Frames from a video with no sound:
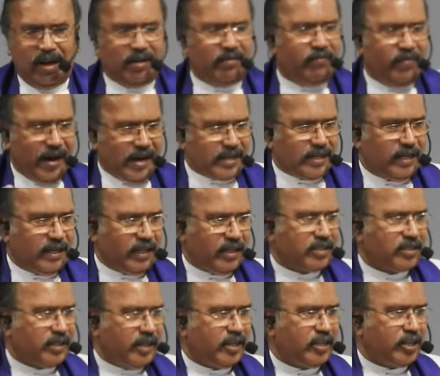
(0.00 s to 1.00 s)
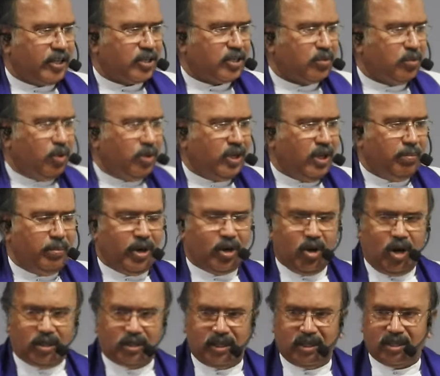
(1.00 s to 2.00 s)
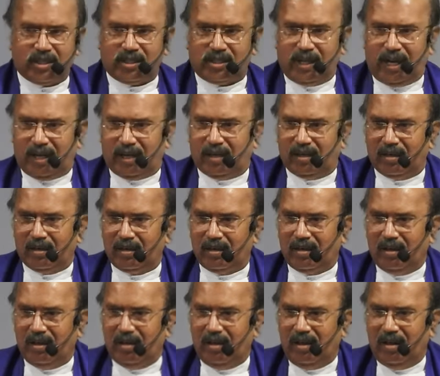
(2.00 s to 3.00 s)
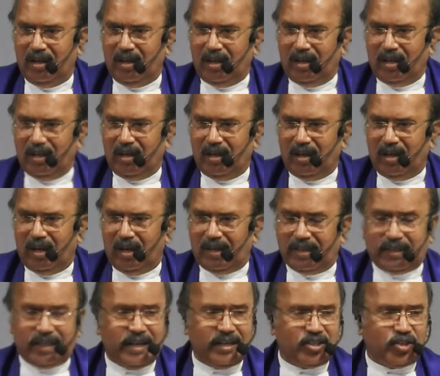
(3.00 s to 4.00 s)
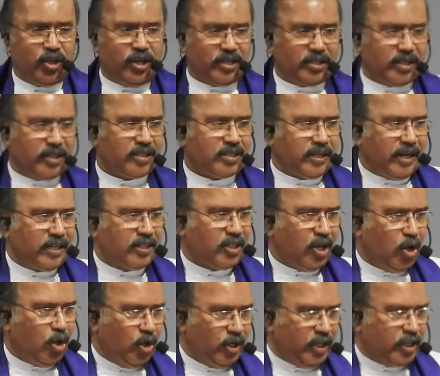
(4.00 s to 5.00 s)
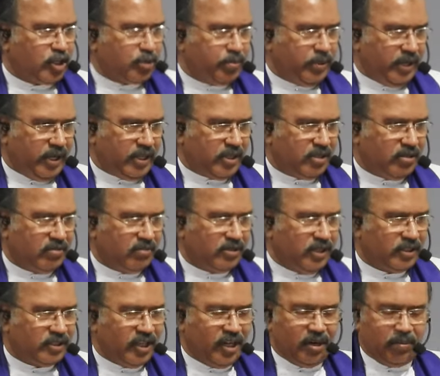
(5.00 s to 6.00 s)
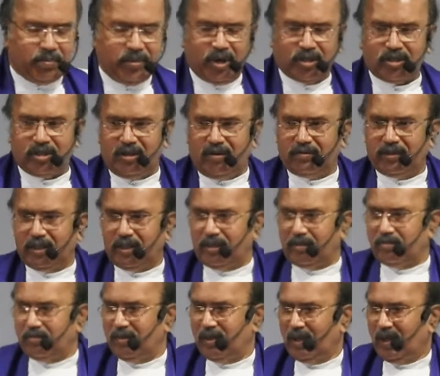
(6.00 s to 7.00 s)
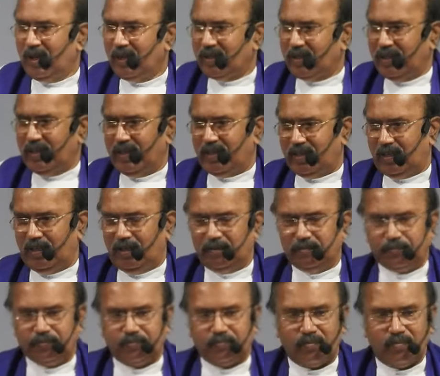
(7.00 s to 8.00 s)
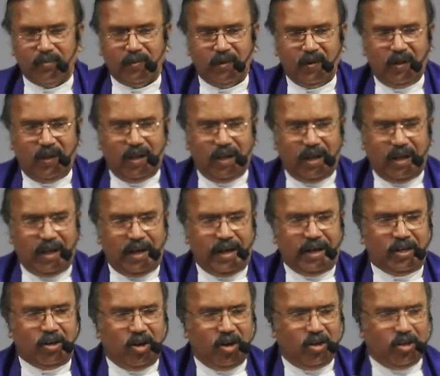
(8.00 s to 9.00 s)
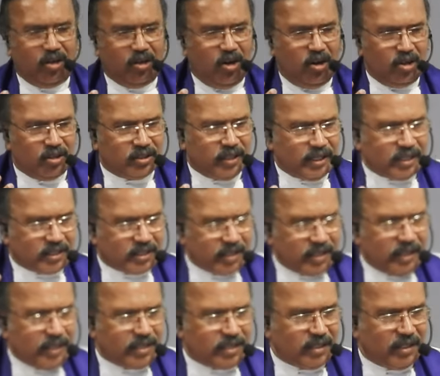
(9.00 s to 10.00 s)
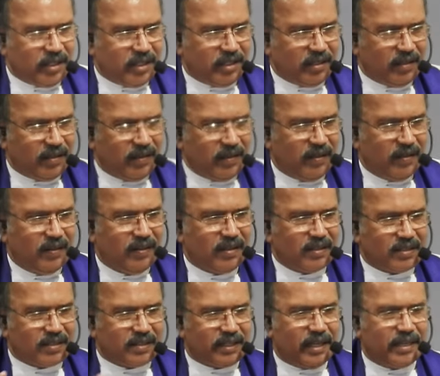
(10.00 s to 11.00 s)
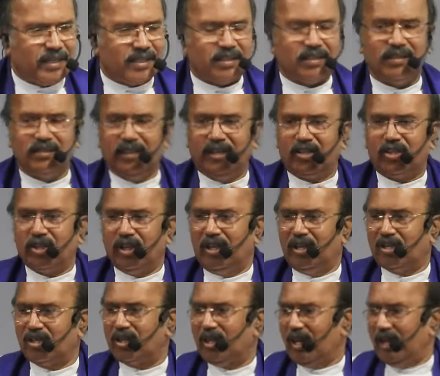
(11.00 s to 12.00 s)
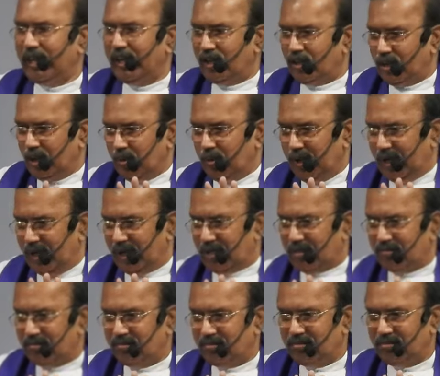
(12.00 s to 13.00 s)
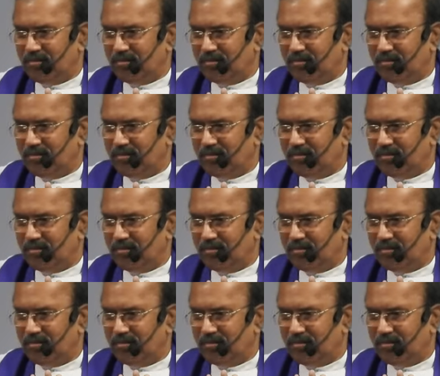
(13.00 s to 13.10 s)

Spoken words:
And finally he sent his only begotten son. And then Jesus sent the Holy Spirit, the third person of the Trinity. And the Trinity sent the church into the world.